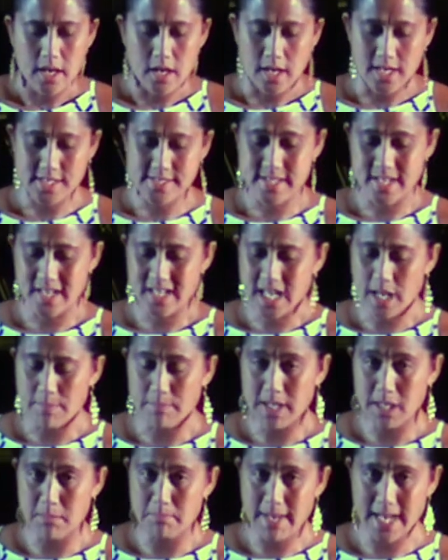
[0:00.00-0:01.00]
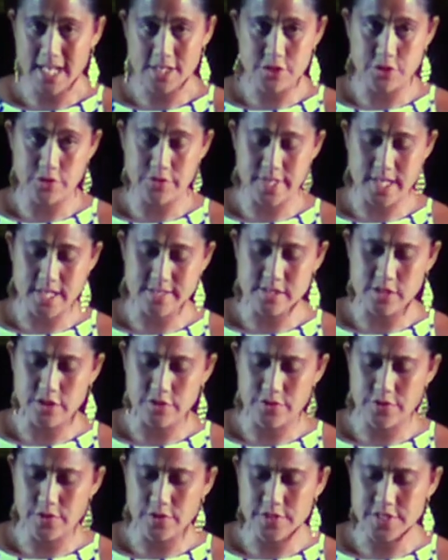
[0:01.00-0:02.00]
I started coming in May
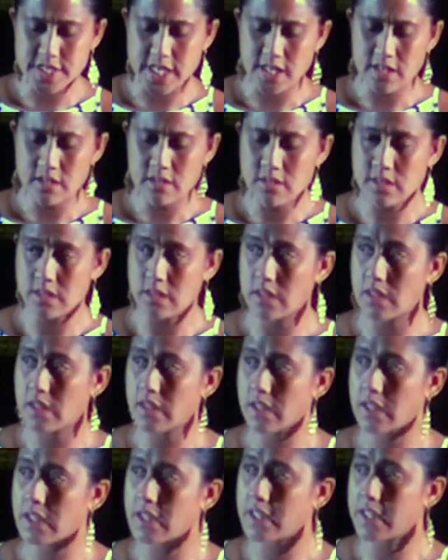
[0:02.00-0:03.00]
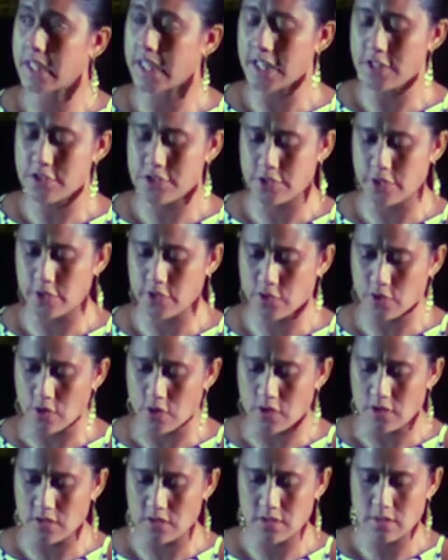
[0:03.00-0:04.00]
2013, getting to know
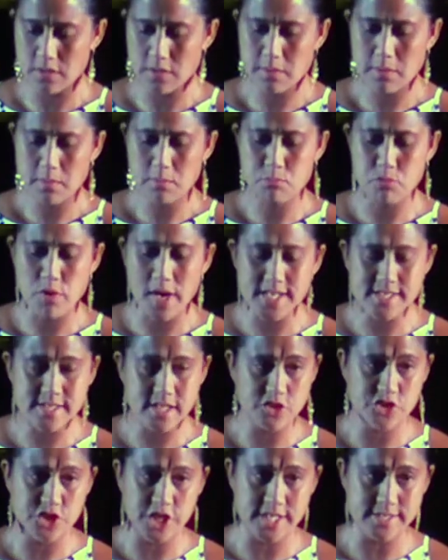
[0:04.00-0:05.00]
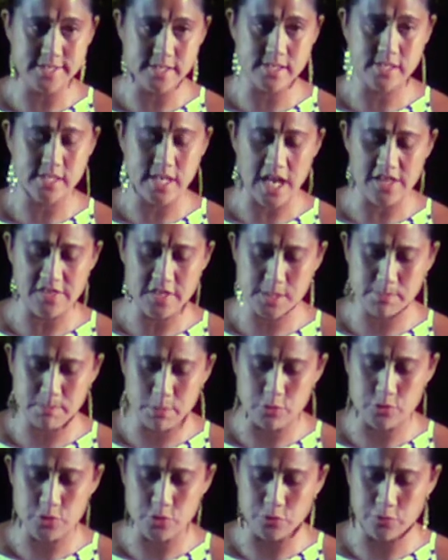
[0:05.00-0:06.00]
God, praising Jesus, and the
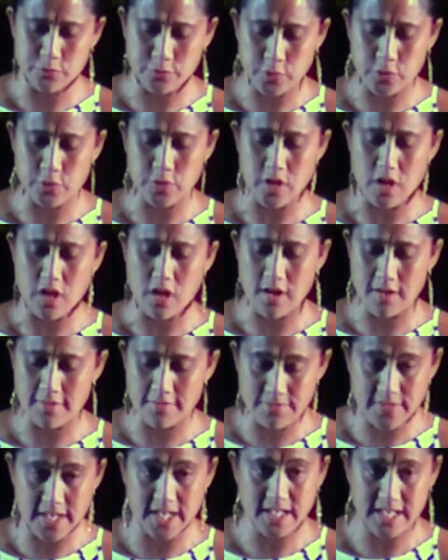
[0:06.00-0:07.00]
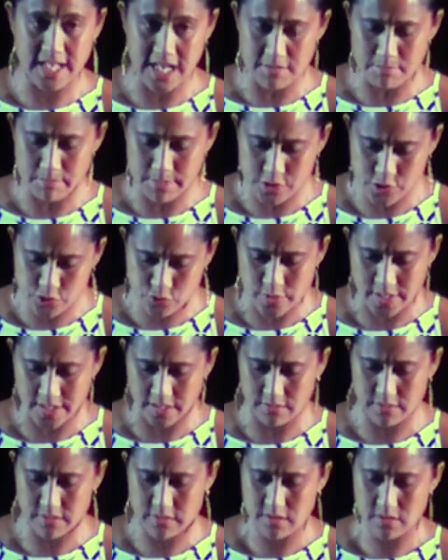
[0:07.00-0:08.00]
spiritual food I feed gave me
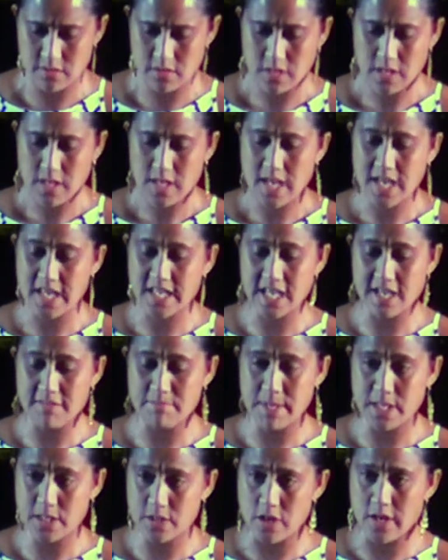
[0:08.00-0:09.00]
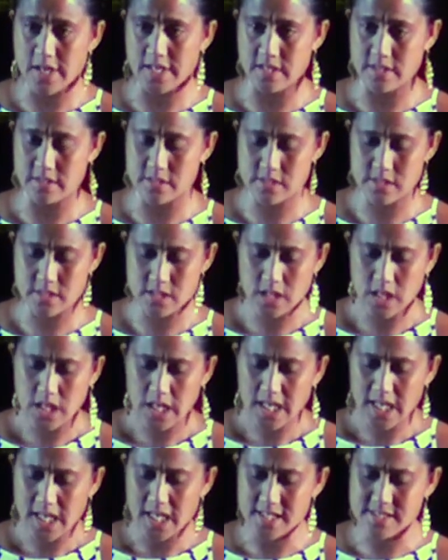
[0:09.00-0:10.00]
strength. It gave me guidance.
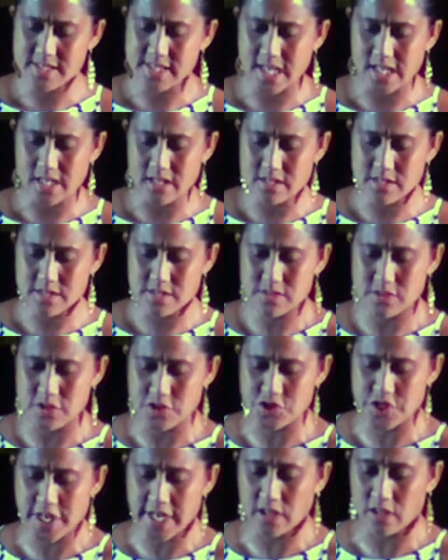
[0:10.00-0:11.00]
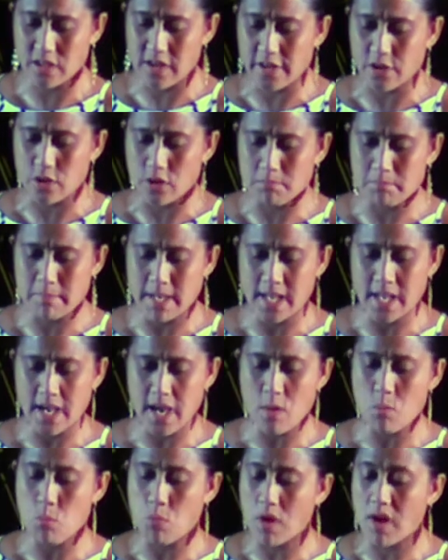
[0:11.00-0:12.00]
It started to shed light on me
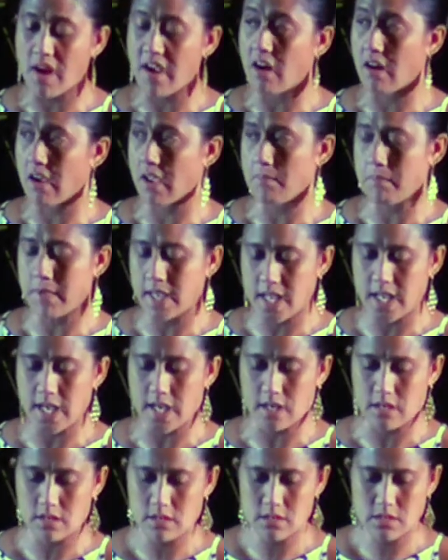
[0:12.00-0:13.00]
and why I am here.